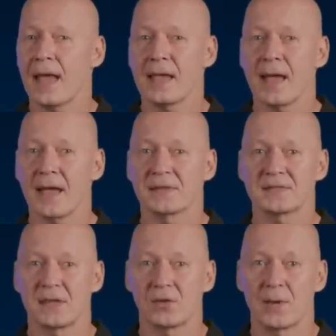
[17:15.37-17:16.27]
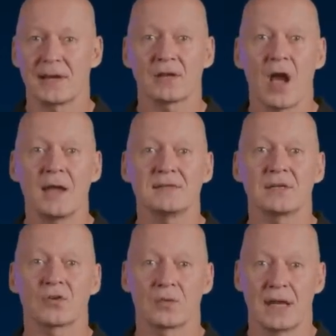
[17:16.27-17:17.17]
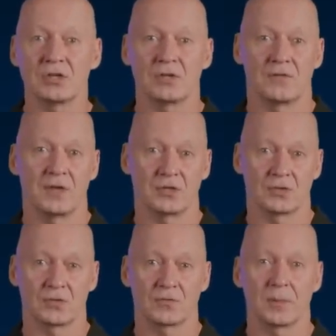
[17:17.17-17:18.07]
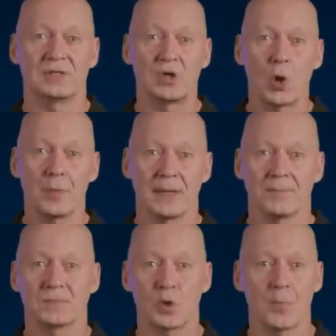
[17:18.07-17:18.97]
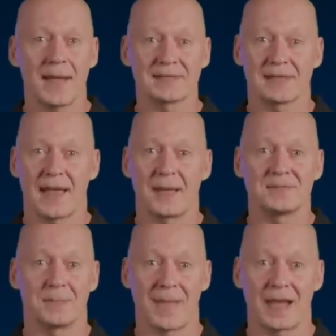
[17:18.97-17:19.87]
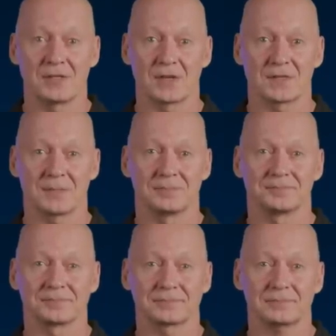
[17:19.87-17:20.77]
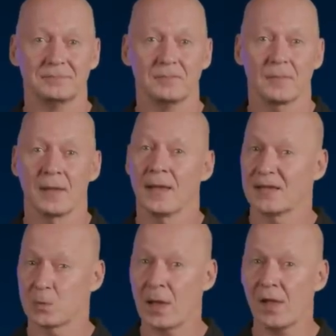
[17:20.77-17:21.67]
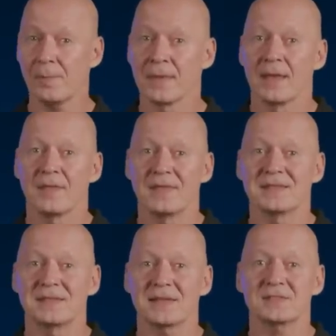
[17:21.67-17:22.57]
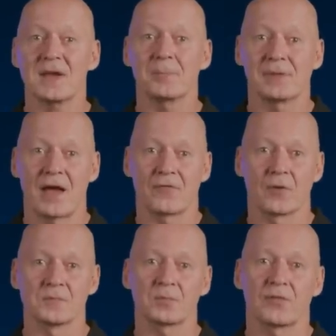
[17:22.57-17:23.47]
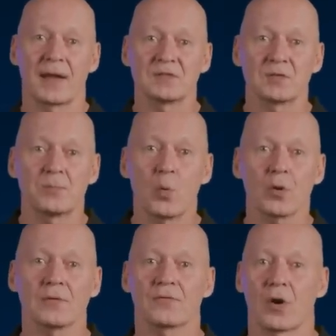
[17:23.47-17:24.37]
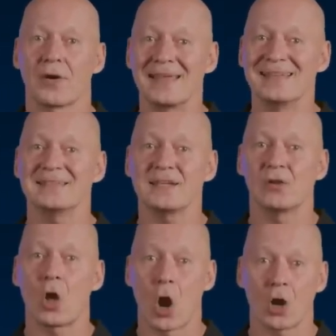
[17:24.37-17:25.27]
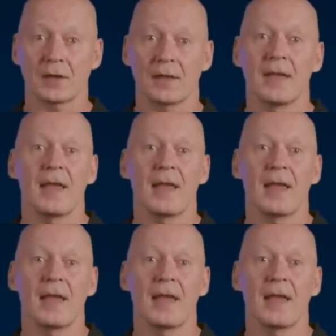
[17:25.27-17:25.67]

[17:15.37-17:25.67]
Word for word: AI accelerated content creation features from Adobe, Topaz Labs, and Magix. As well, these desktop platforms provide support for our Intel Arc